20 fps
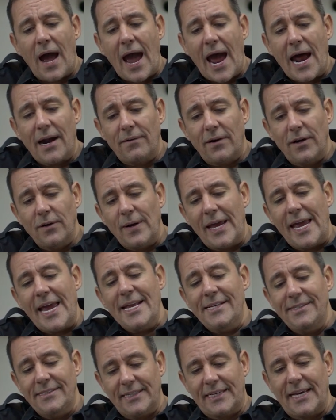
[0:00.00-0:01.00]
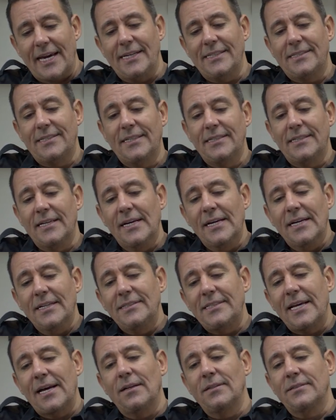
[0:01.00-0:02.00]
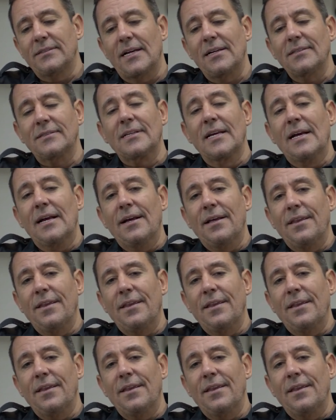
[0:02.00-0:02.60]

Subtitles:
arrow indicated tells us